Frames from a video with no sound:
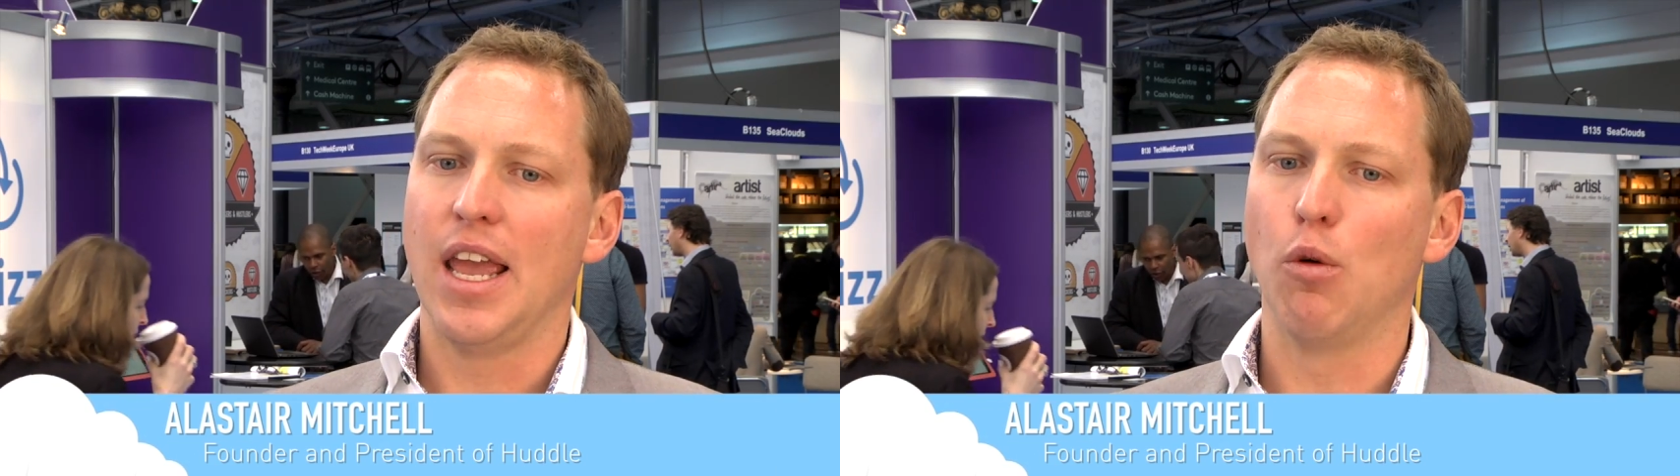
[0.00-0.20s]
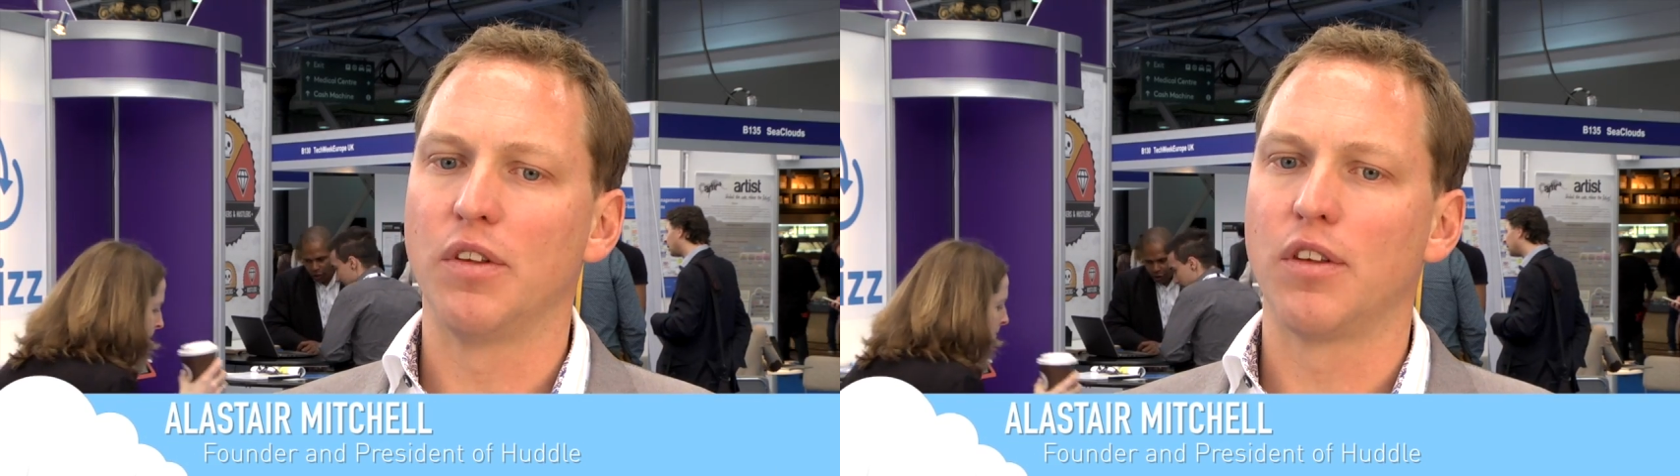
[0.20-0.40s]

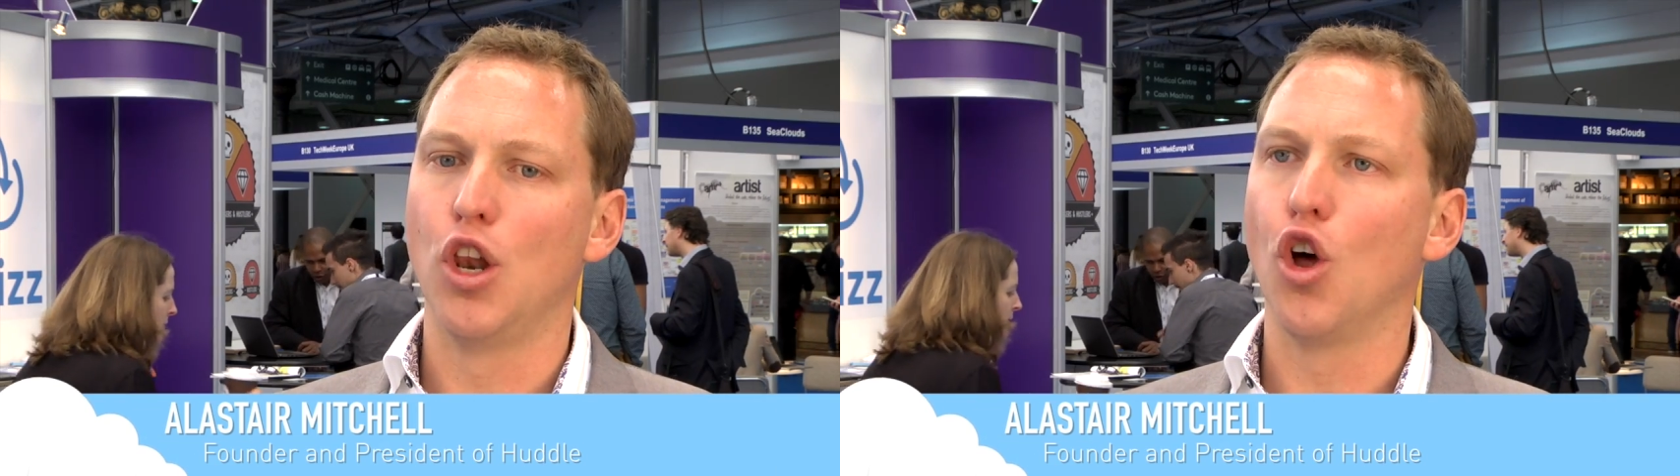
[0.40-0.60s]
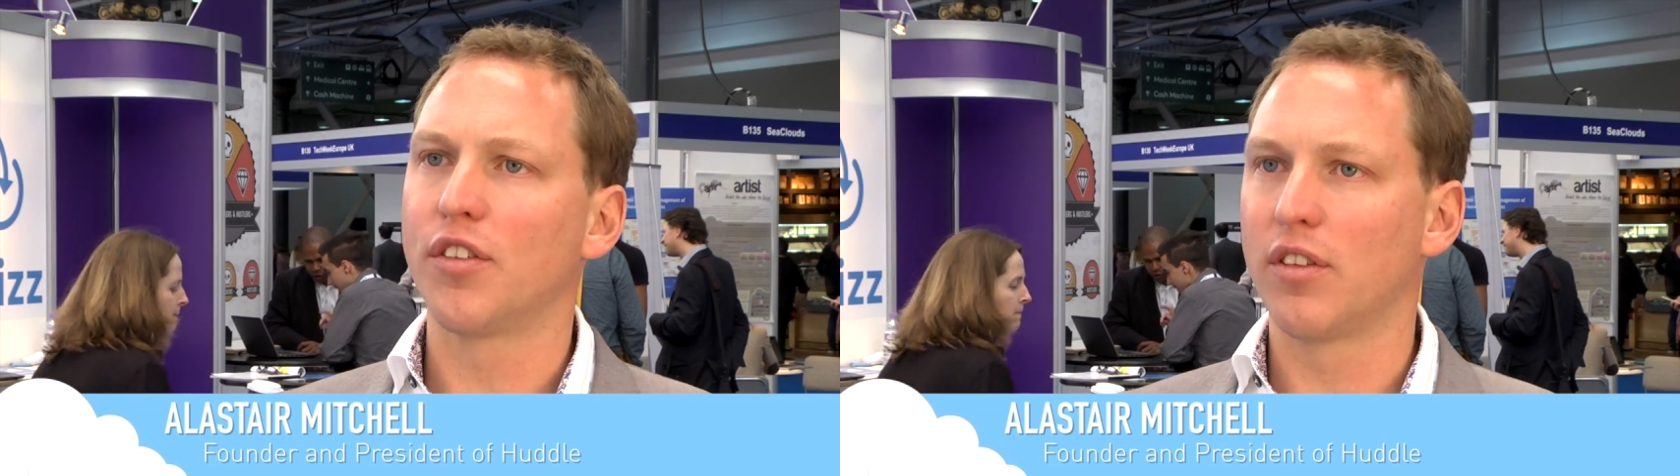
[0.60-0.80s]
it was
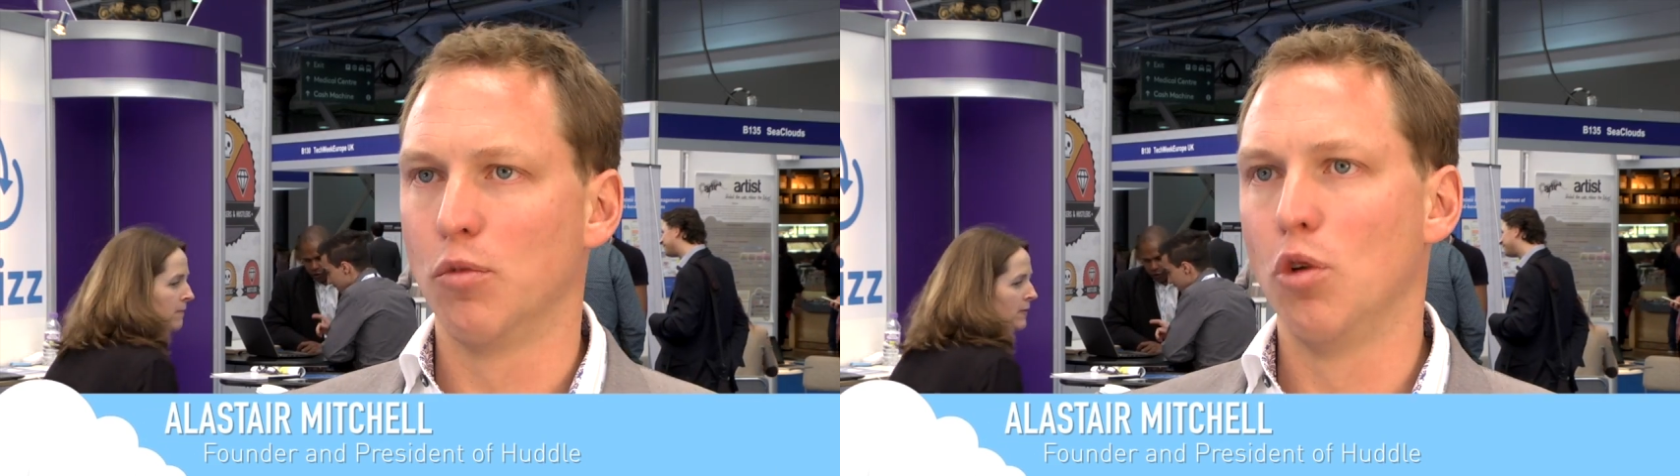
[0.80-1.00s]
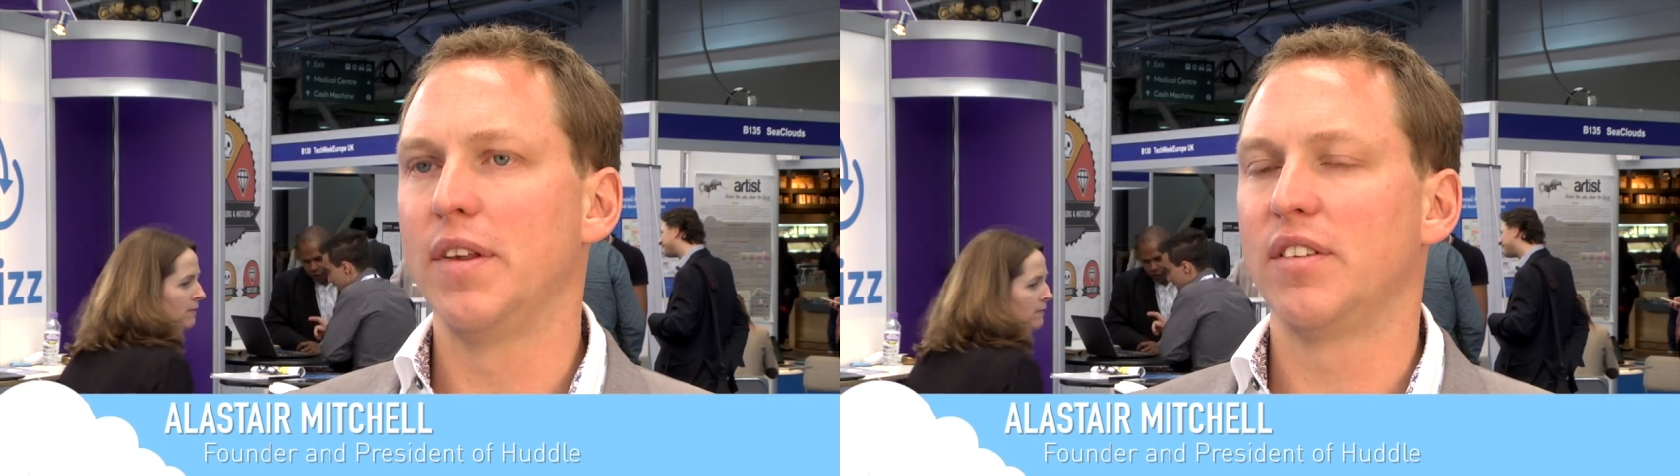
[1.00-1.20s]
lots of
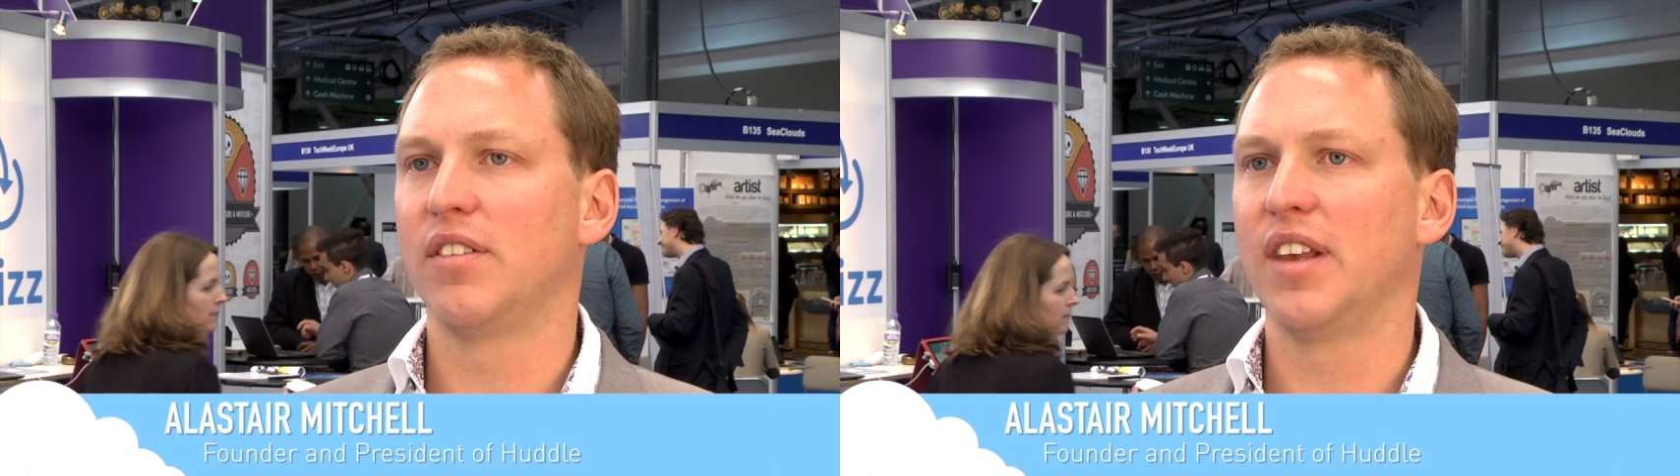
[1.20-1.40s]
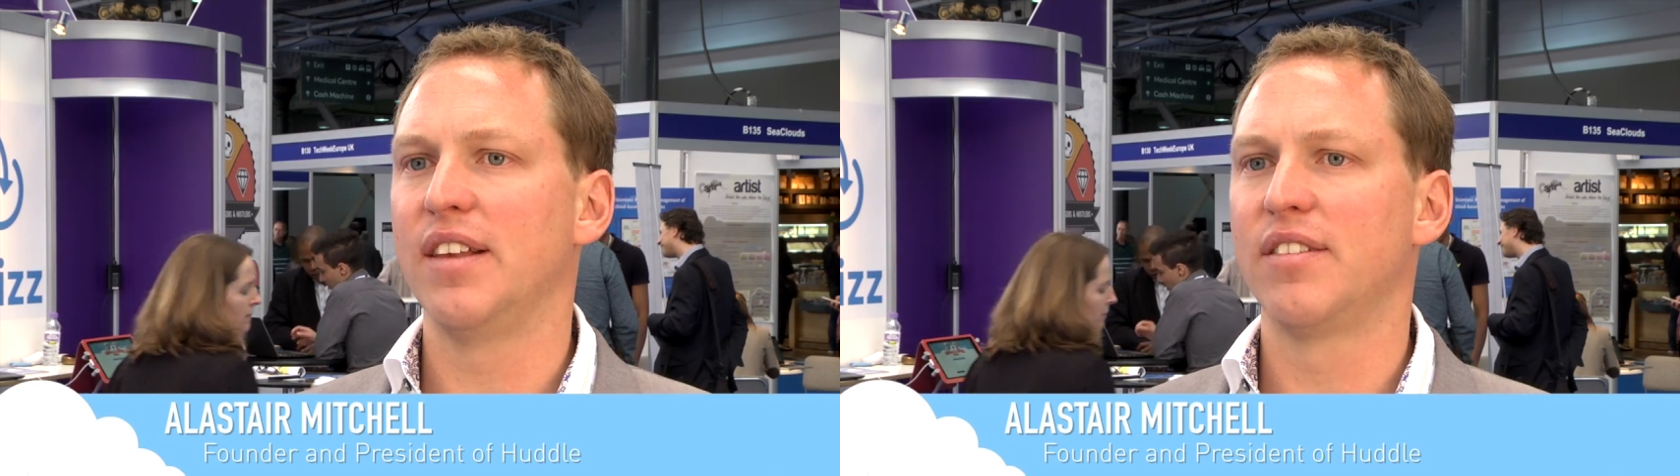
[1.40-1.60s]
small
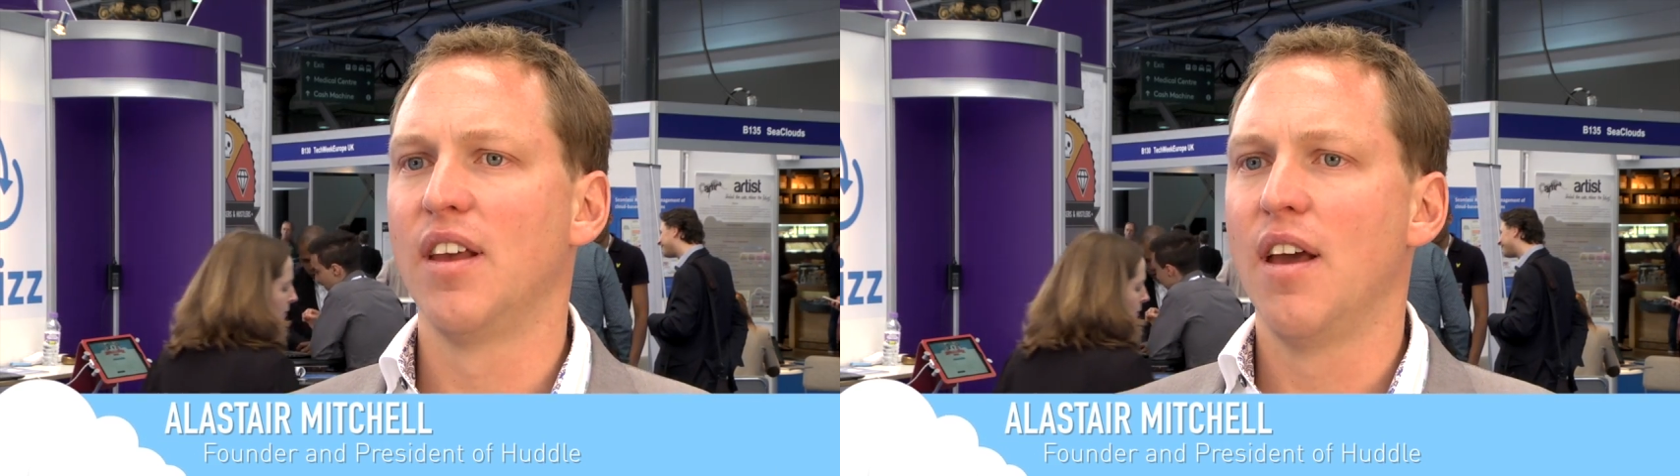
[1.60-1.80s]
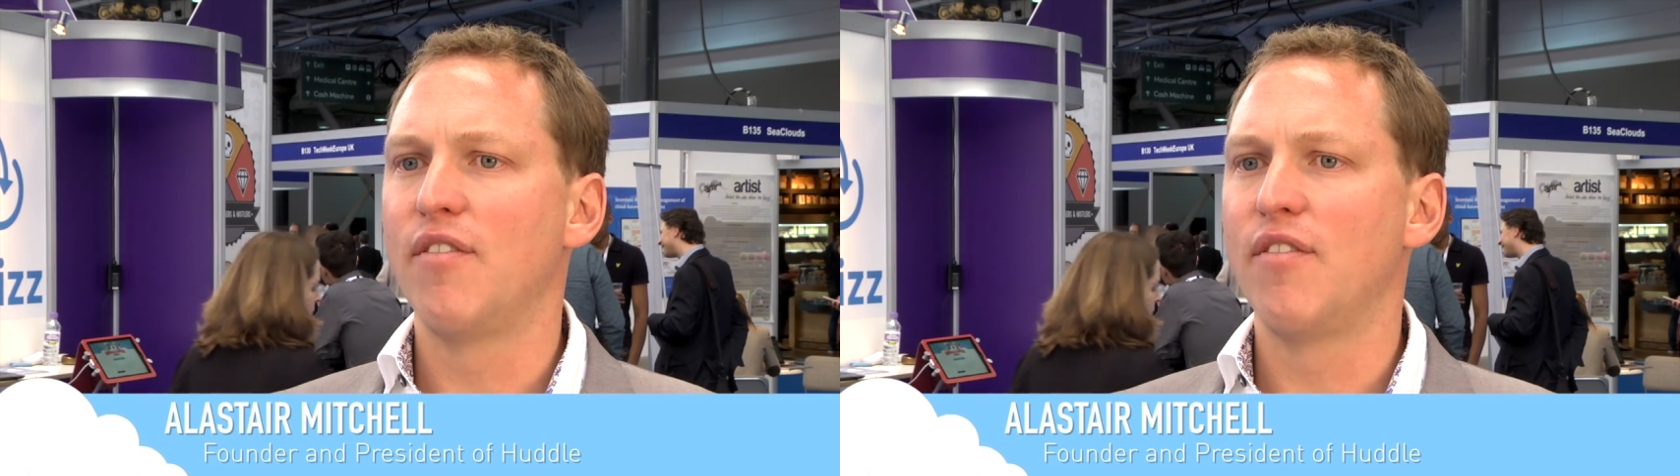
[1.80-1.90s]
businesses,